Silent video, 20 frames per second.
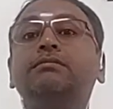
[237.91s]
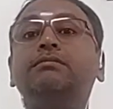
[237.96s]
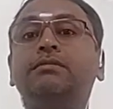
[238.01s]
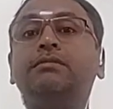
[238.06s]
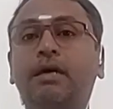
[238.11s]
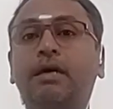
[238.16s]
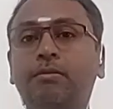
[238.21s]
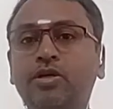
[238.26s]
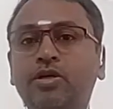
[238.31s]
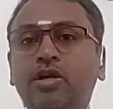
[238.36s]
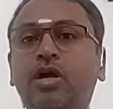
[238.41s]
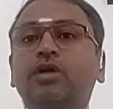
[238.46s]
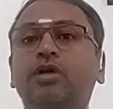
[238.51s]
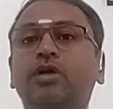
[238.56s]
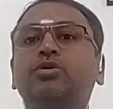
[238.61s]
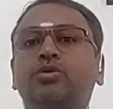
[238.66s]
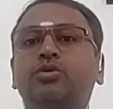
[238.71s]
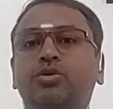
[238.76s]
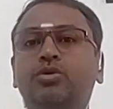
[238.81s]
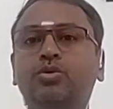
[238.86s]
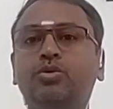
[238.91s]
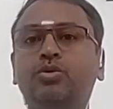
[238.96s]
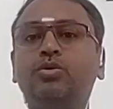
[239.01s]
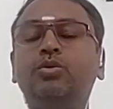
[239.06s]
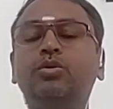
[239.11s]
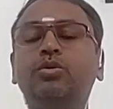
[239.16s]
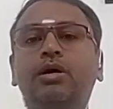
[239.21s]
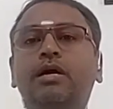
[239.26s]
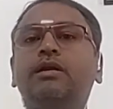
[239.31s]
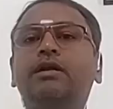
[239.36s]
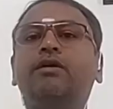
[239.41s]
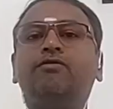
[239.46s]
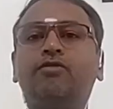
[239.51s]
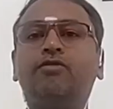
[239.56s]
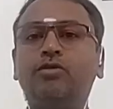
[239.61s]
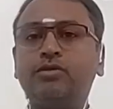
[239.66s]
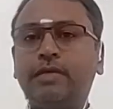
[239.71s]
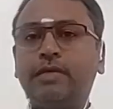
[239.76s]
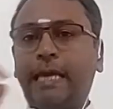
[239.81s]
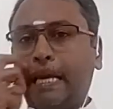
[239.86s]
Tamil Nadu too, and of
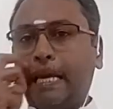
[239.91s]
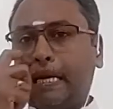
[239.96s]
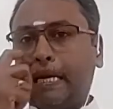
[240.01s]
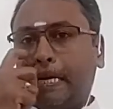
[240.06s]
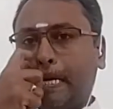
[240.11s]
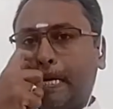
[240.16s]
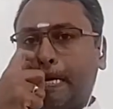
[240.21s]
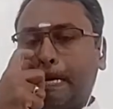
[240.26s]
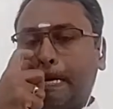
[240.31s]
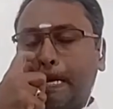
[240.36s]
course Kerala.